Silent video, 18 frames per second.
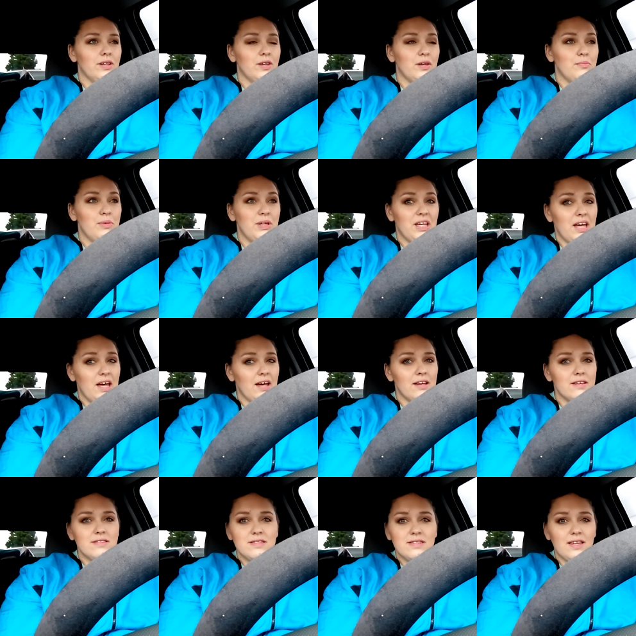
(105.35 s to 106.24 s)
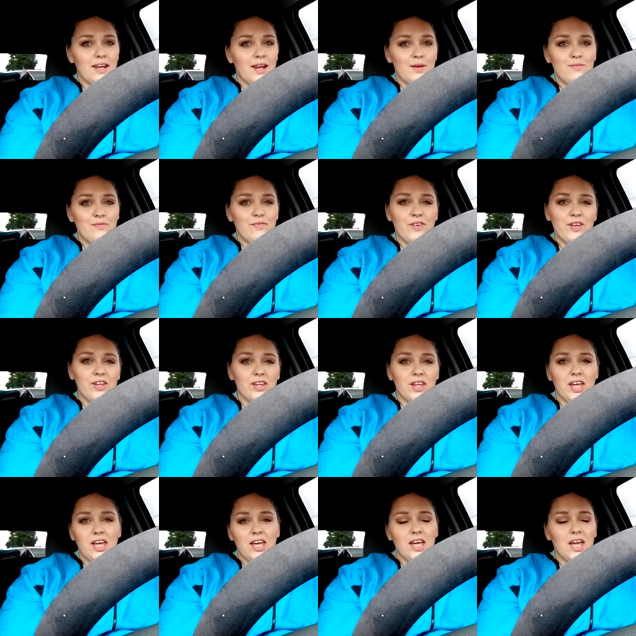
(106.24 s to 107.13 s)
the BS that I'm
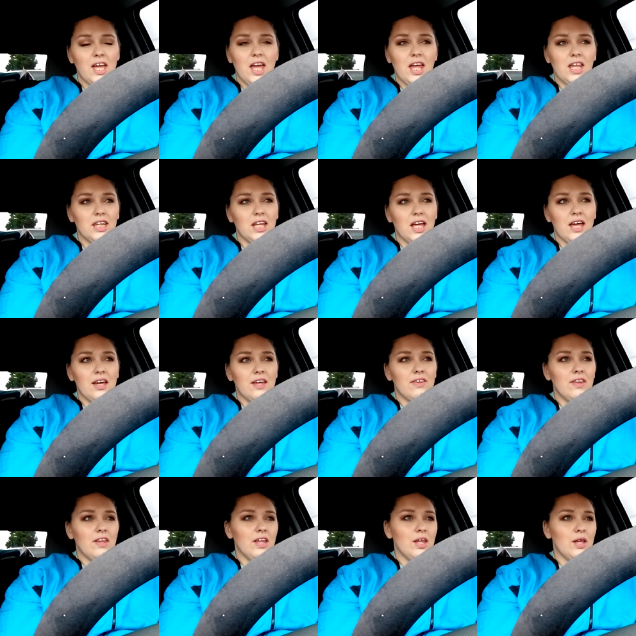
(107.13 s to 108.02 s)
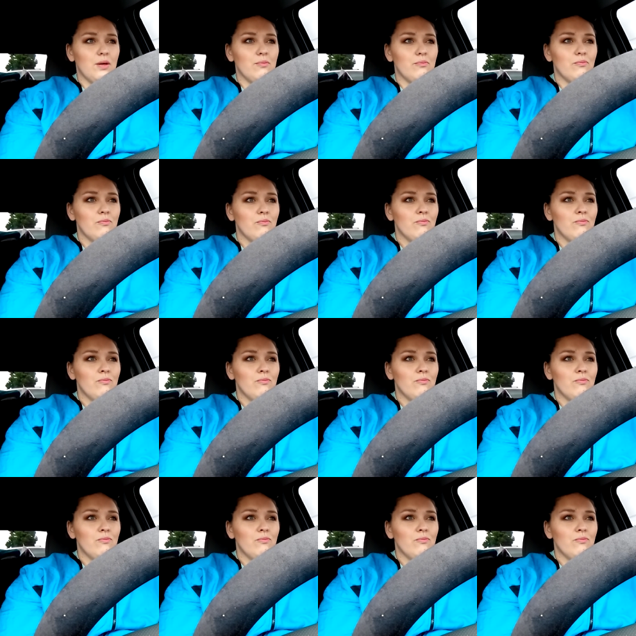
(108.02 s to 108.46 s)
feeling, and the